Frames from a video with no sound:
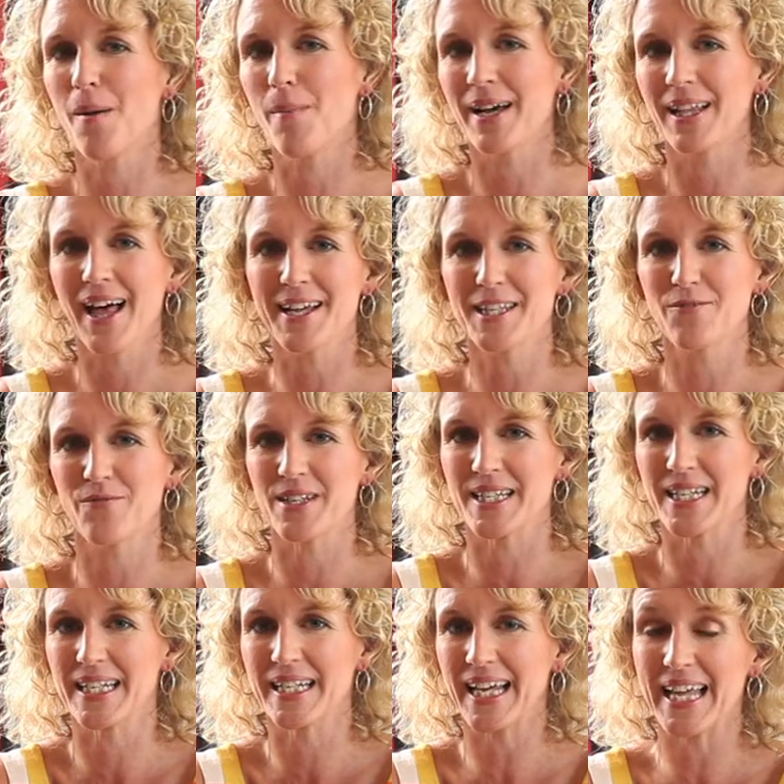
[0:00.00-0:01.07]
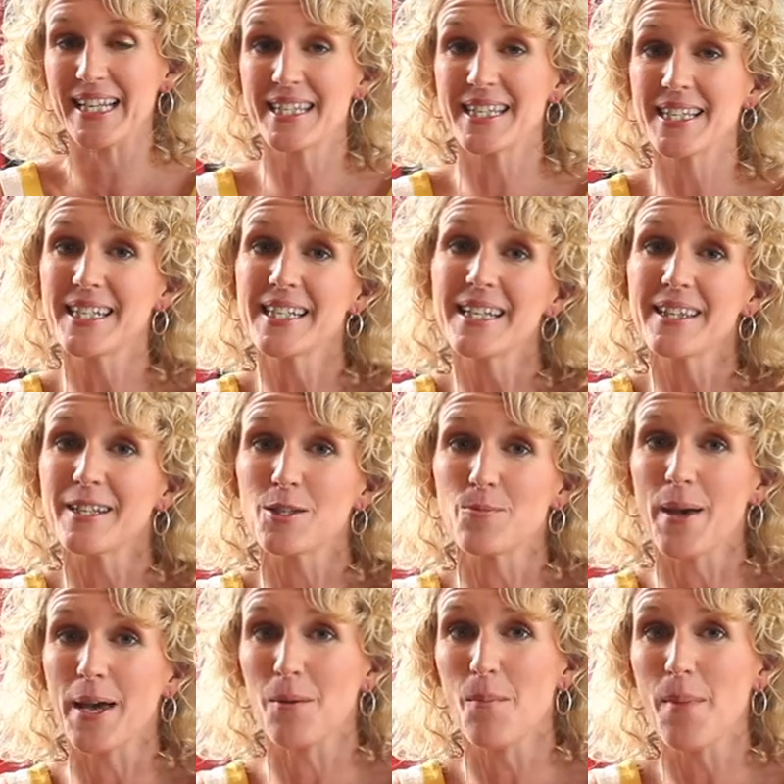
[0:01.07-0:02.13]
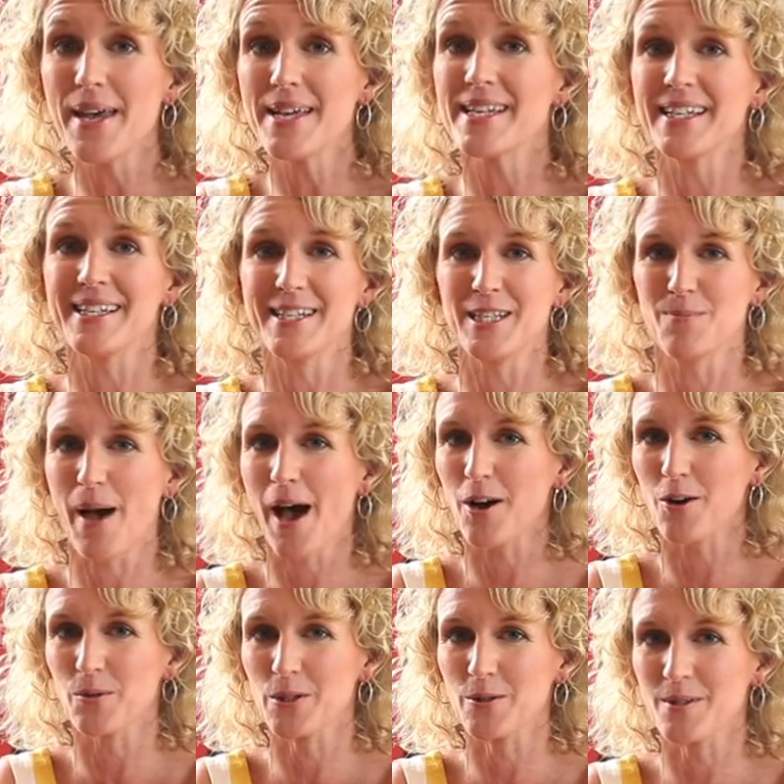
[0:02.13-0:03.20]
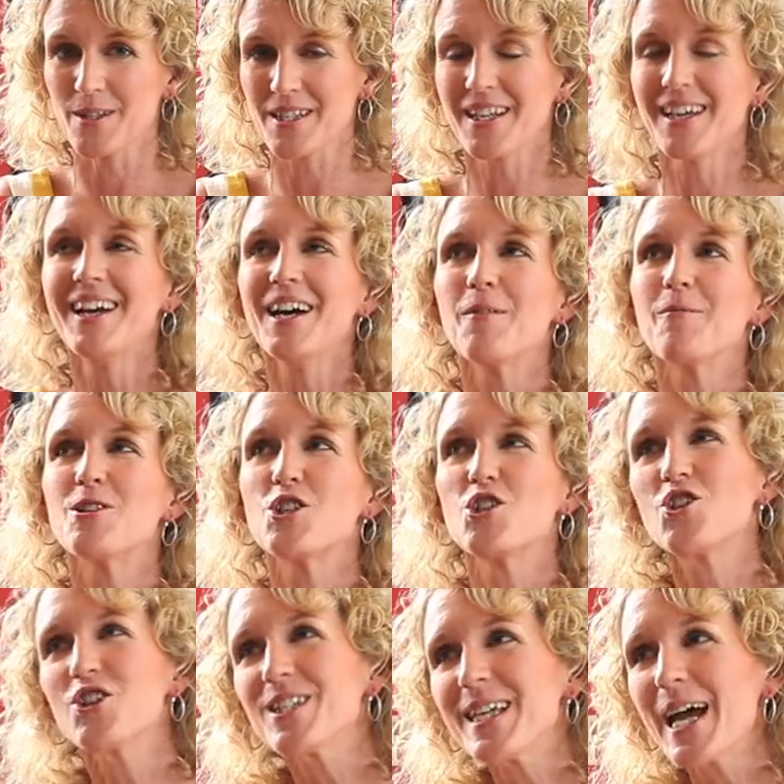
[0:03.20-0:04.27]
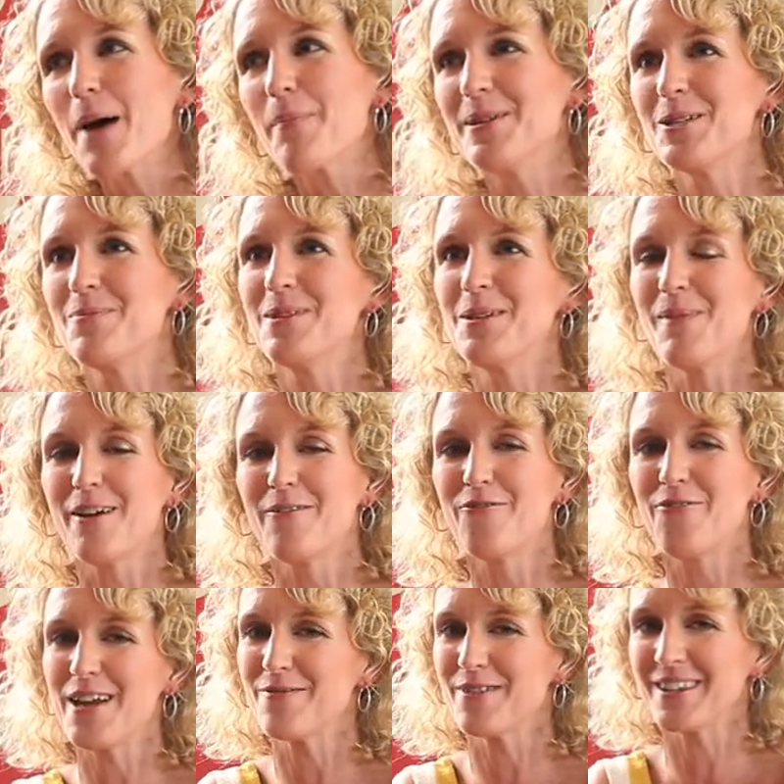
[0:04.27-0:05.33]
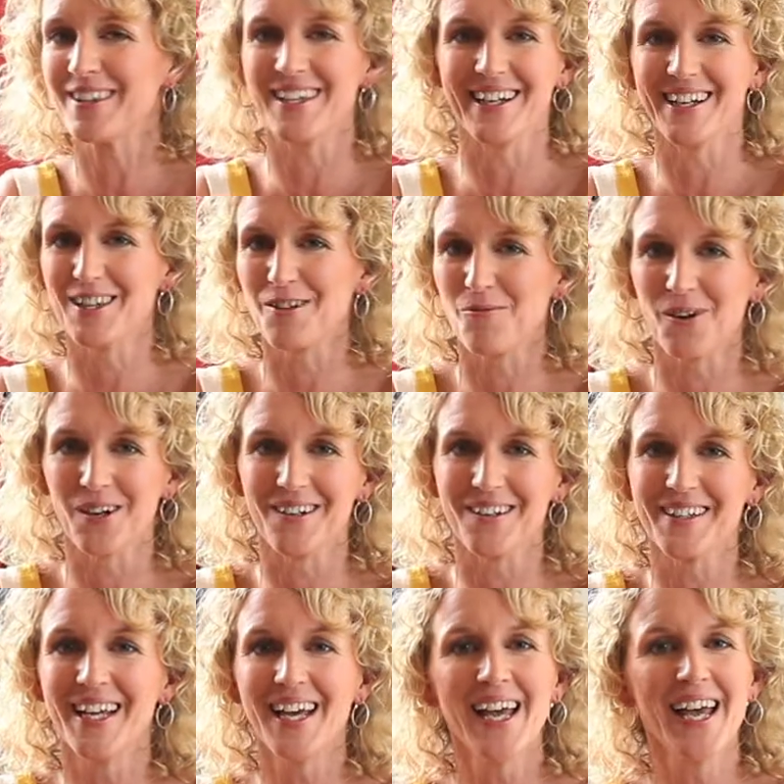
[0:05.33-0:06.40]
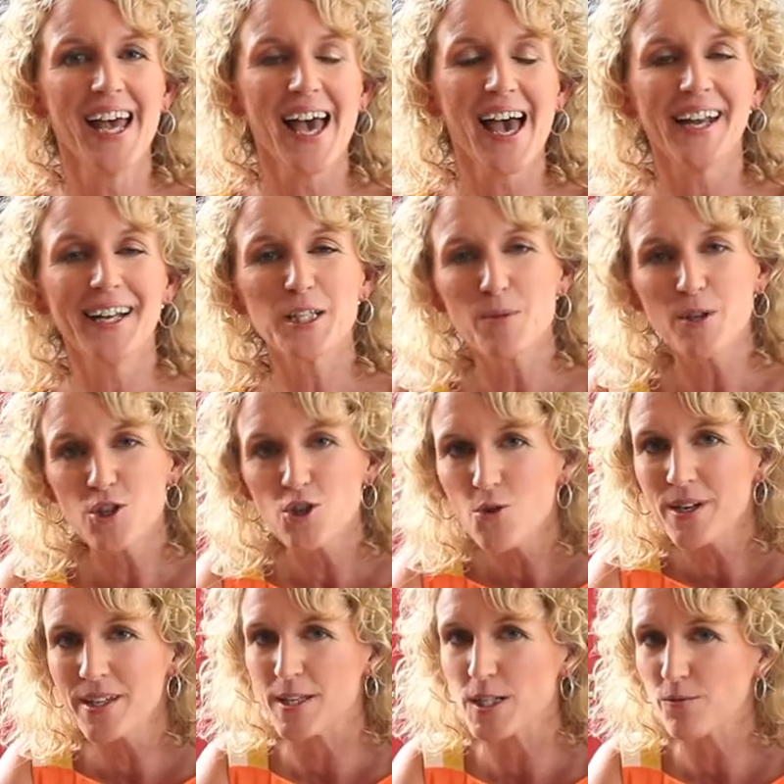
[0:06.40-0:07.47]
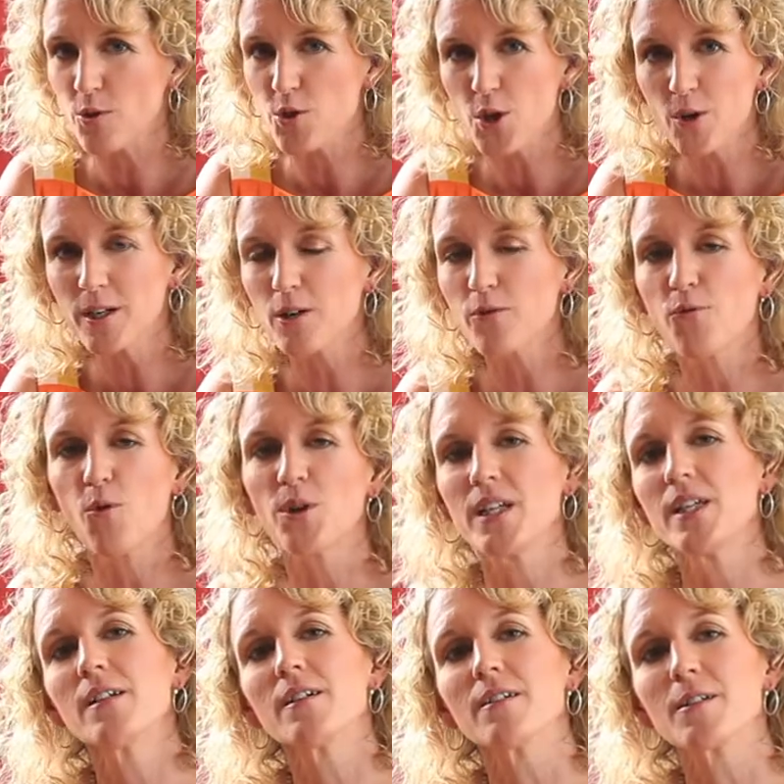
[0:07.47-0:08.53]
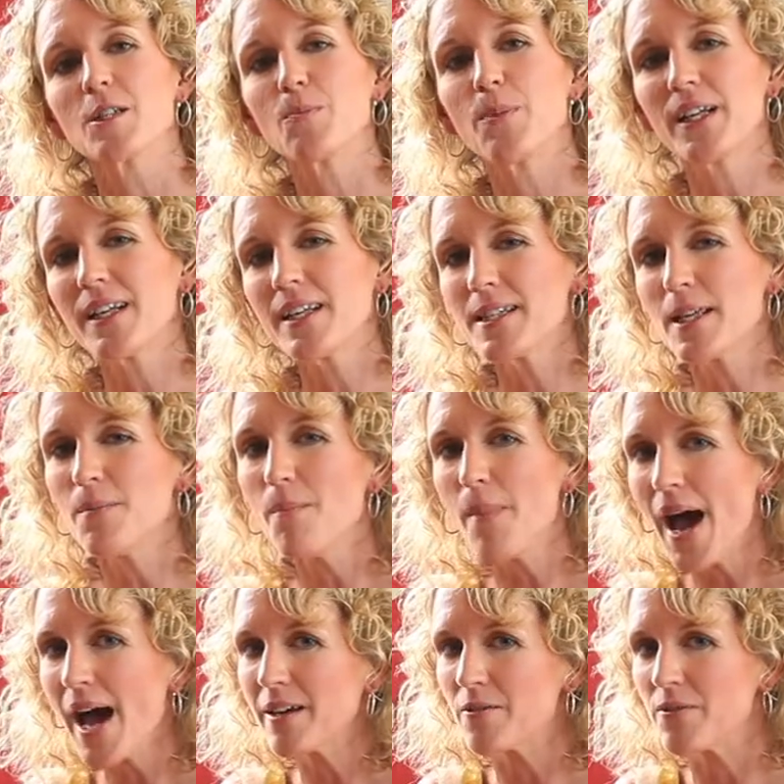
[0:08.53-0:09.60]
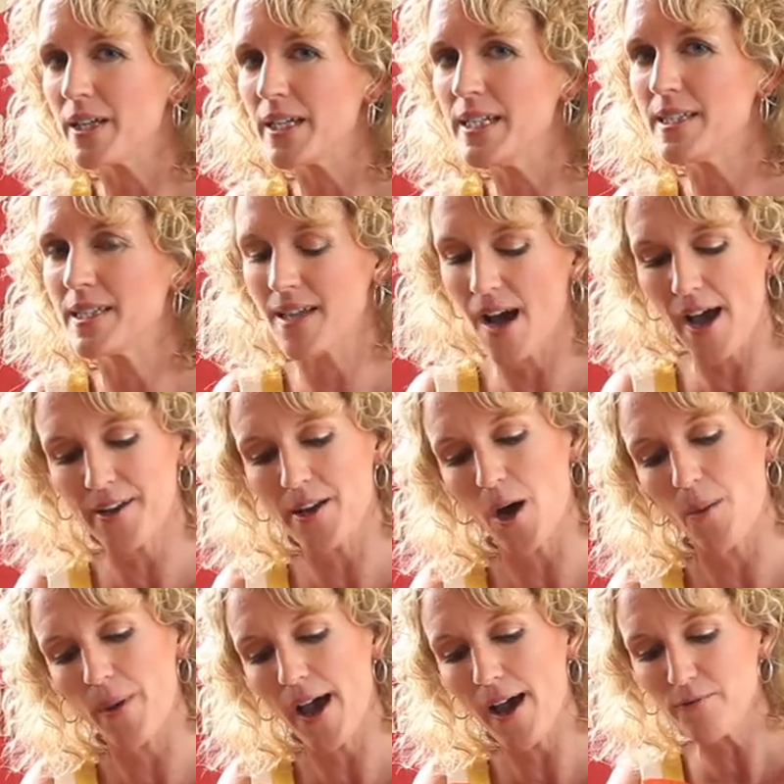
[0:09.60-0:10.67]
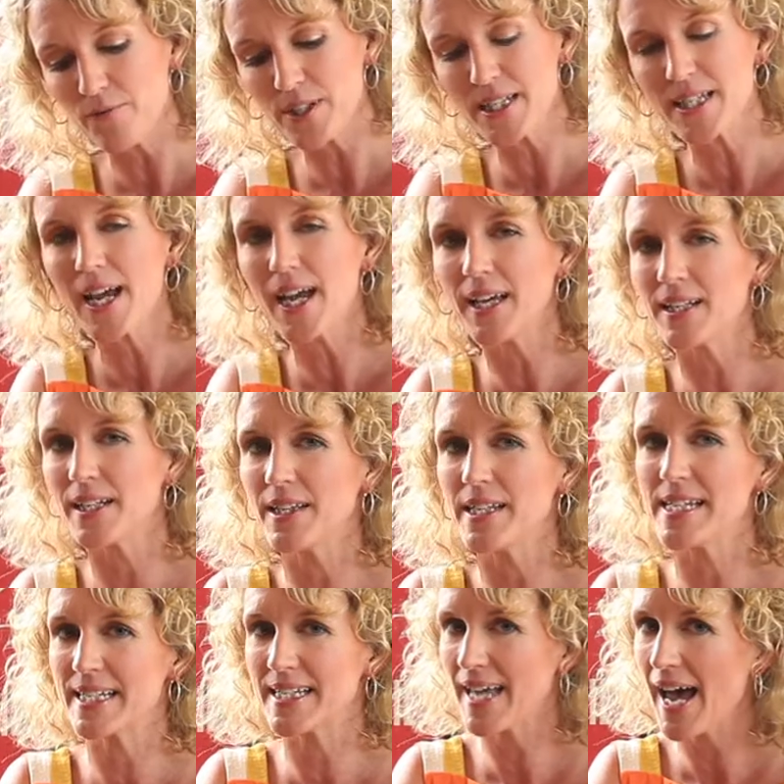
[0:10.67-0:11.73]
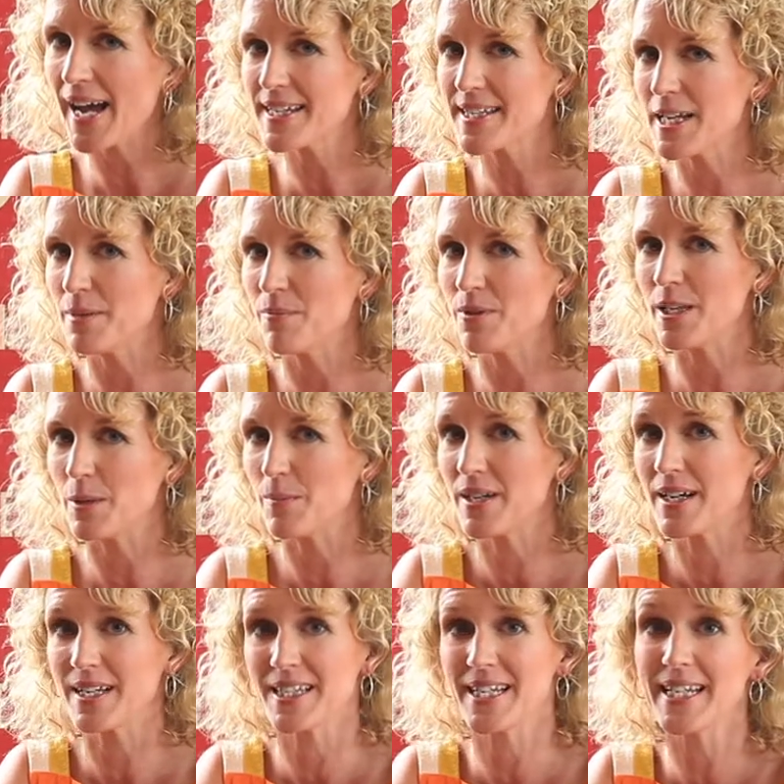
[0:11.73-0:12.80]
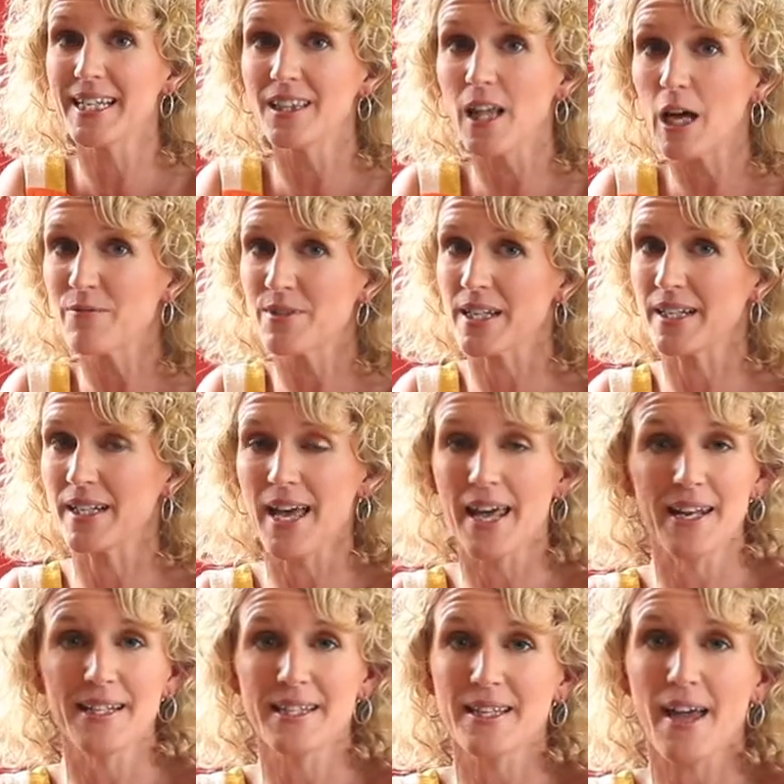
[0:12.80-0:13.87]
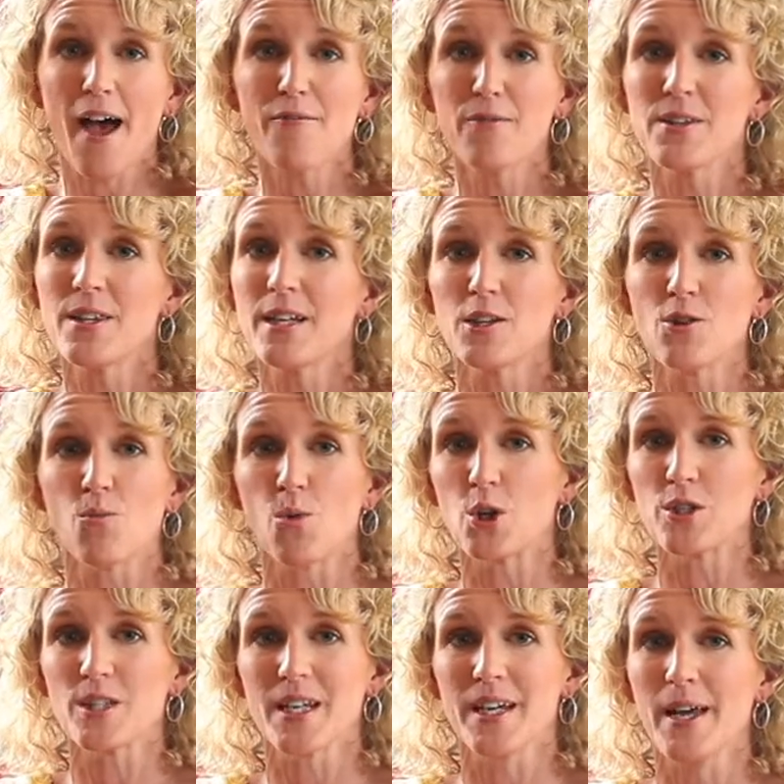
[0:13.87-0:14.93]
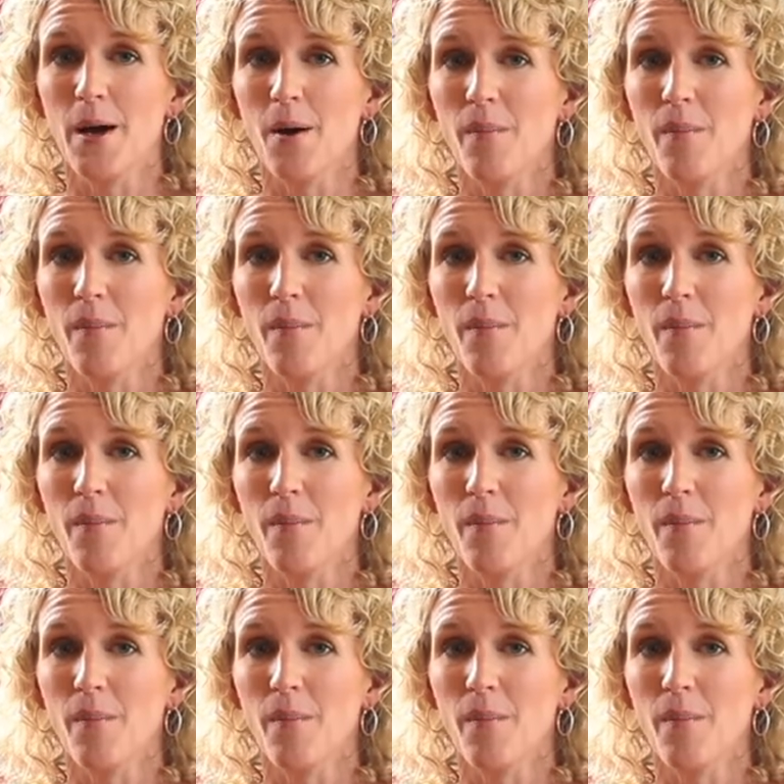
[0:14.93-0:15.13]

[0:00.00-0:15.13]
on my last visit and see this man making his macarons, which just happened to be my favorite thing in the world. And he's been doing this for 30 40 years, but it doesn't matter that he's gotten up every day and done the exact same thing because he loves it and it's everything in the world to him.